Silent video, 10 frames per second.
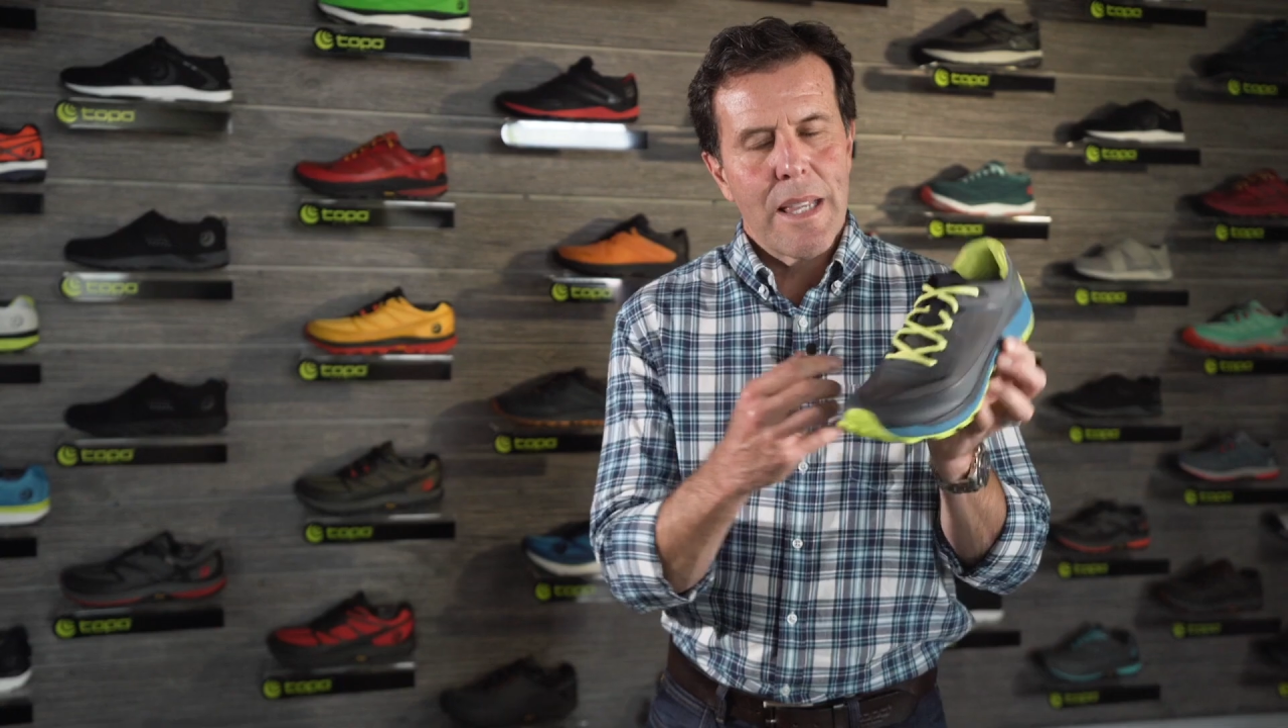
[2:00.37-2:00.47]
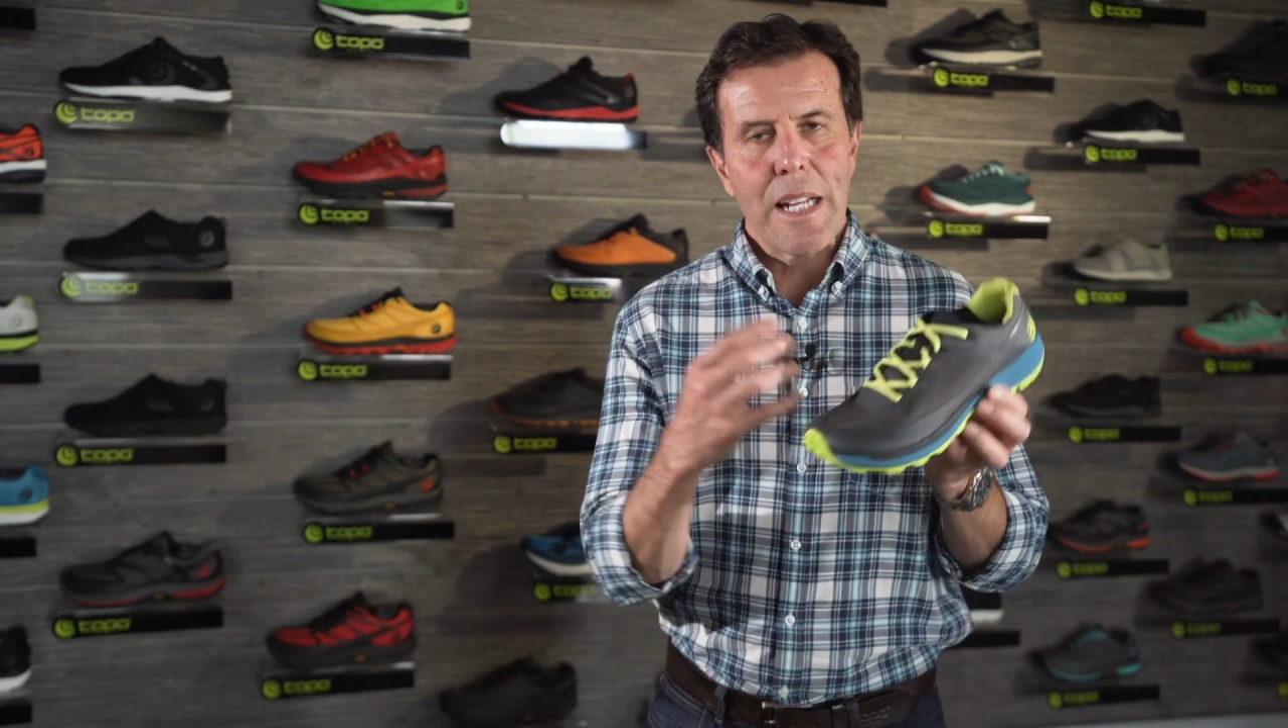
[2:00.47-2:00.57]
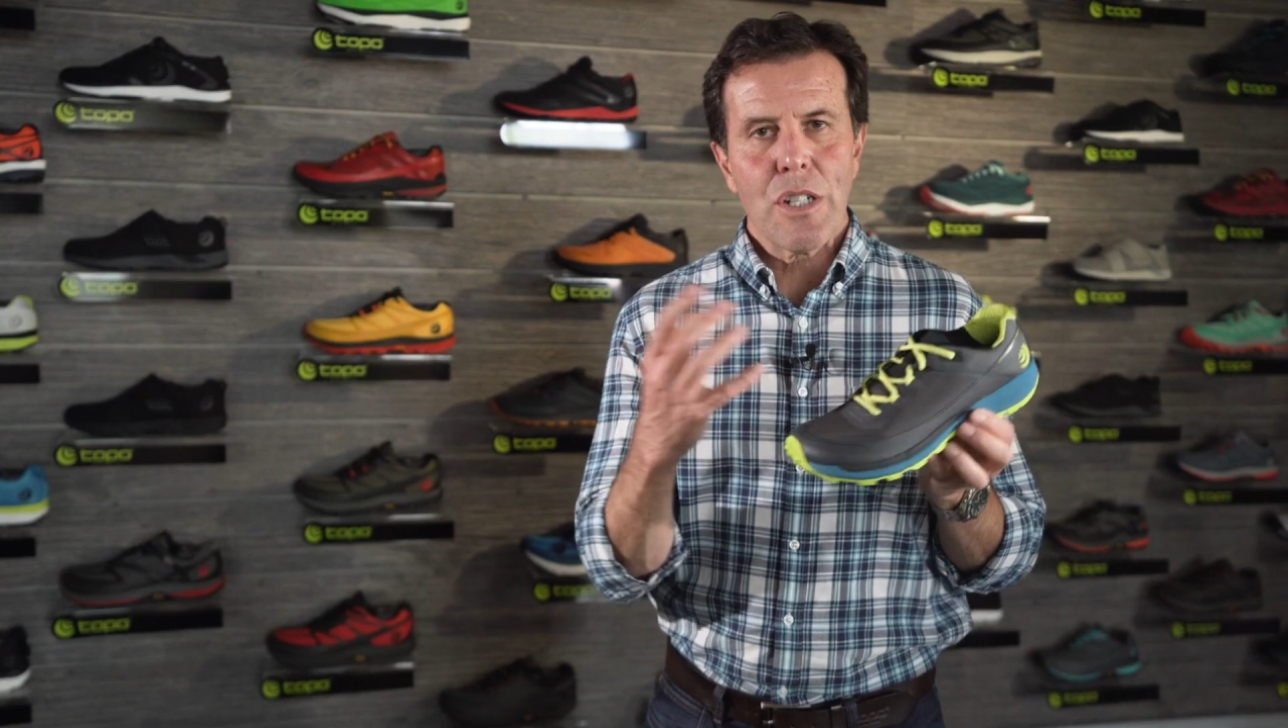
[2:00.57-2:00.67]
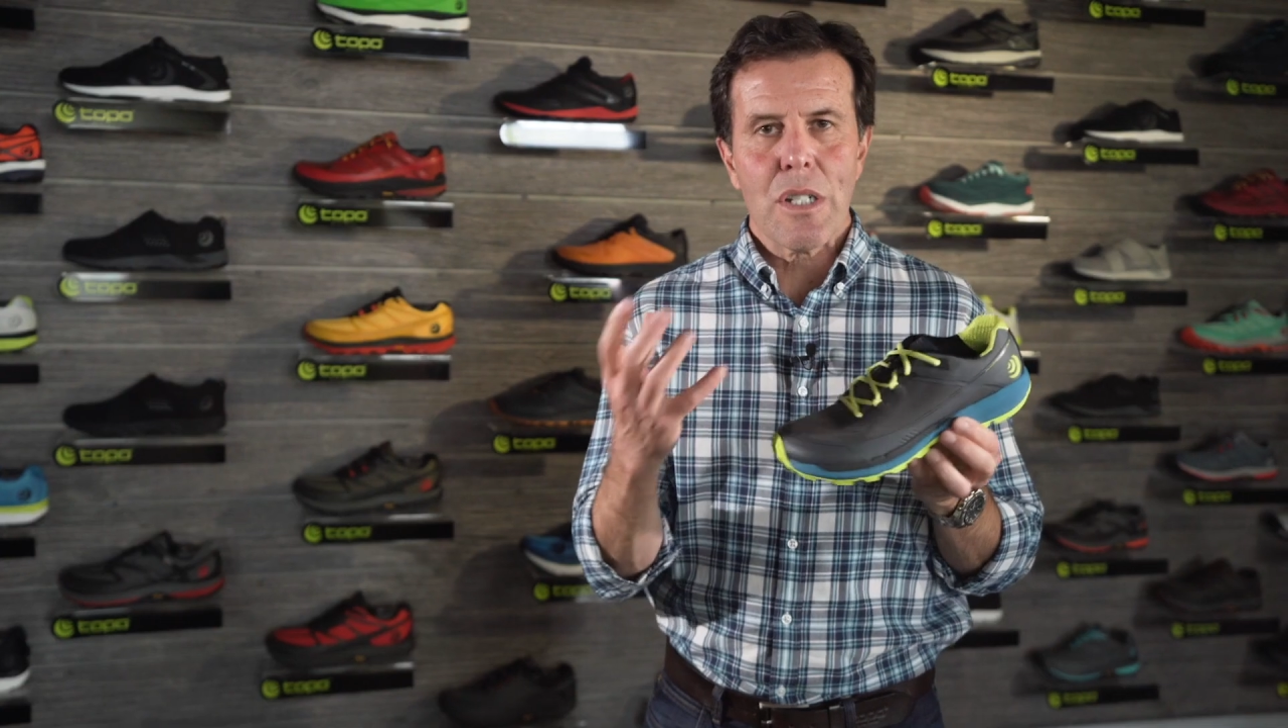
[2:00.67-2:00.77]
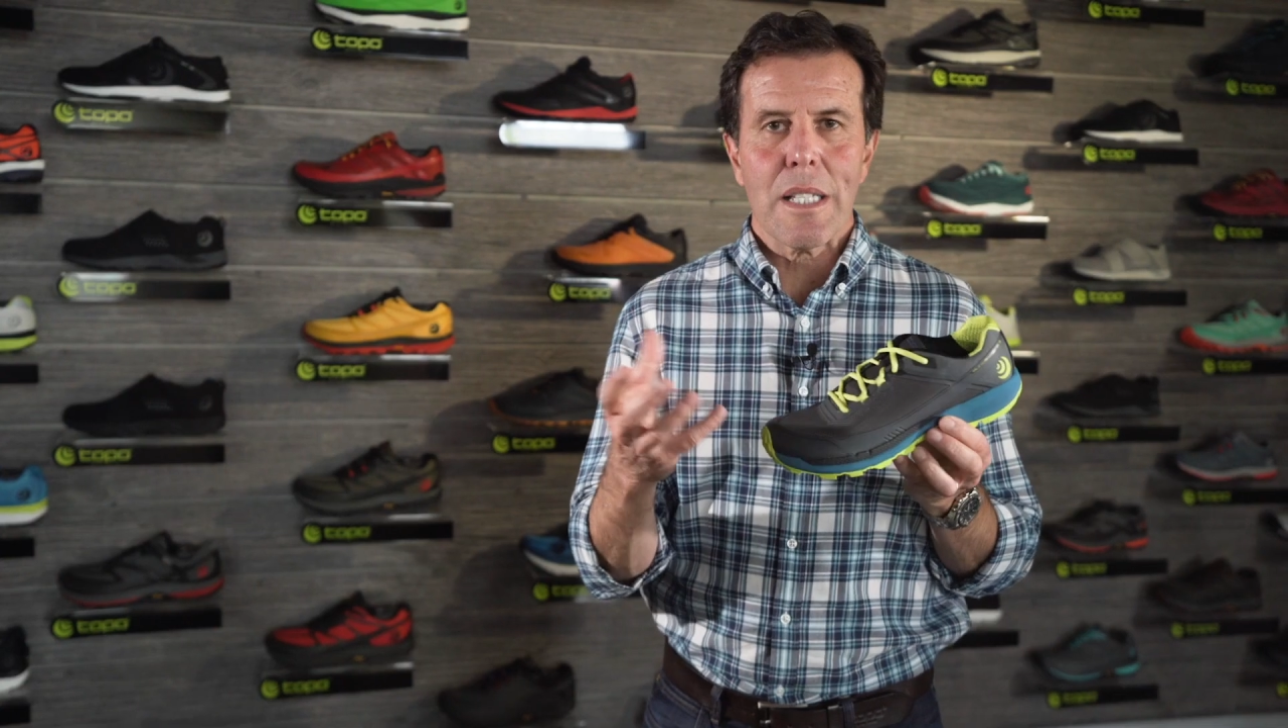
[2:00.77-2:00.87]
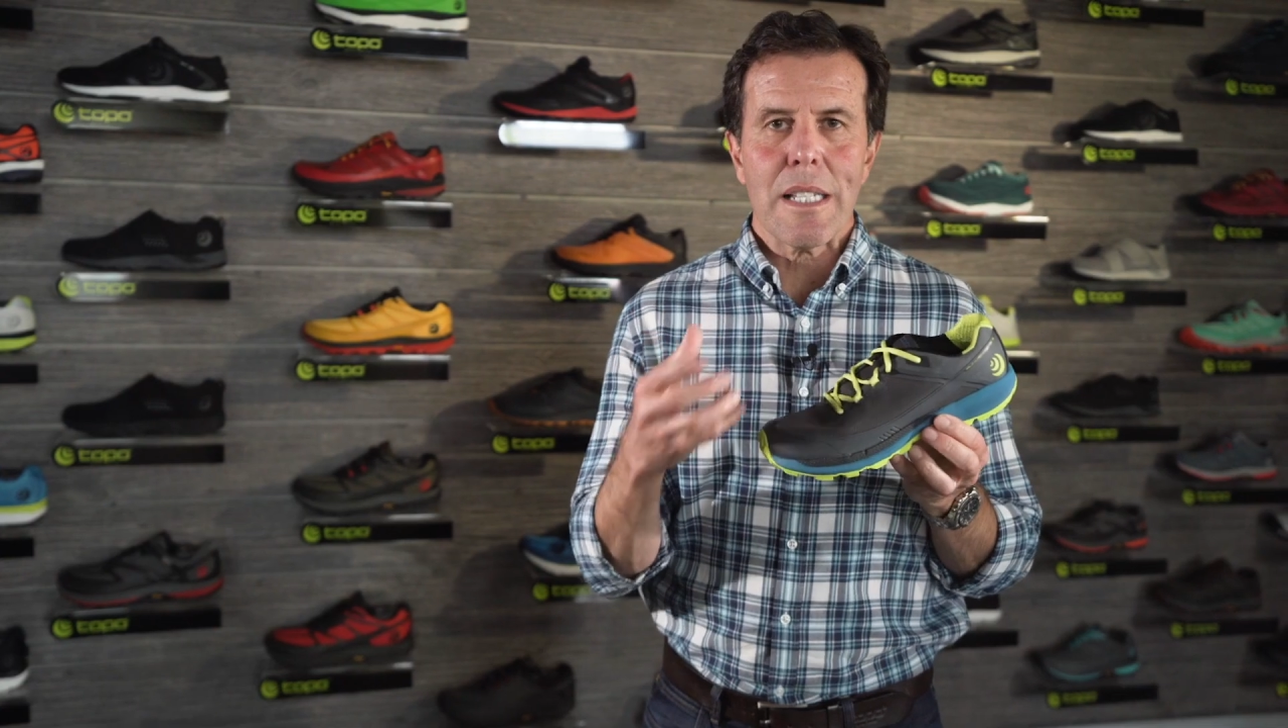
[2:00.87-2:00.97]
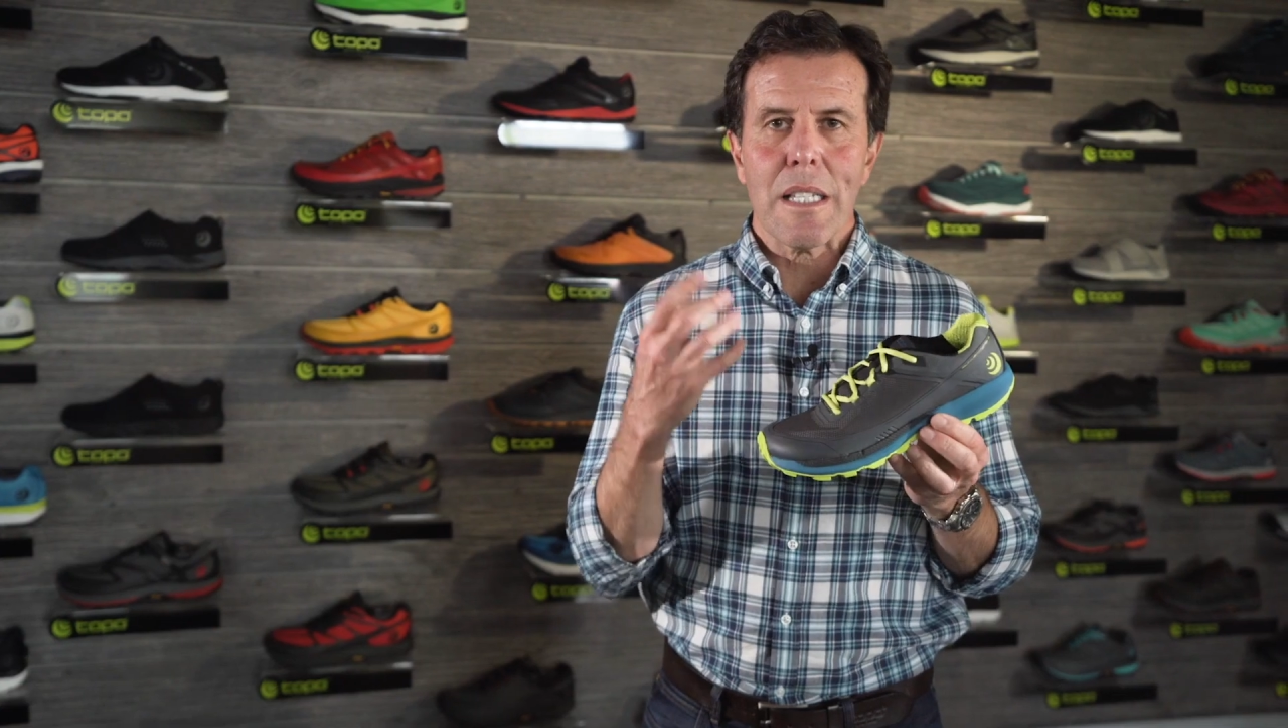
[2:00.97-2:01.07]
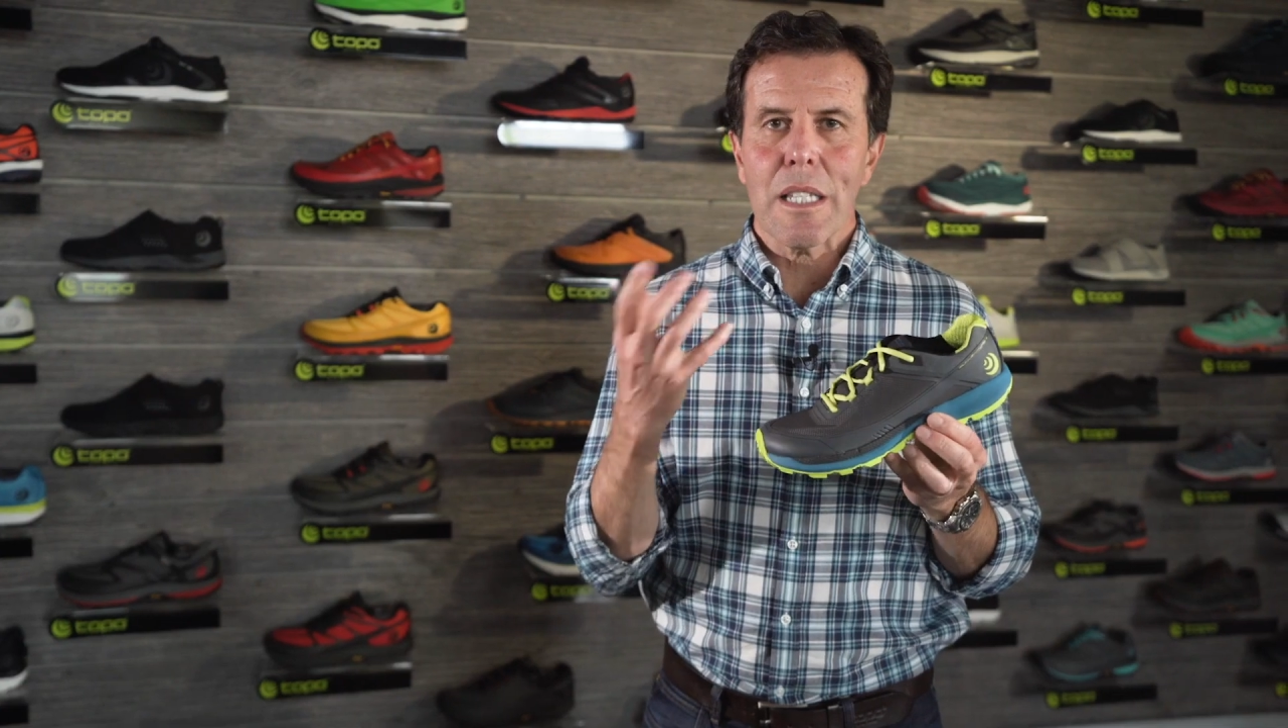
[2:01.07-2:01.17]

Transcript: That just lets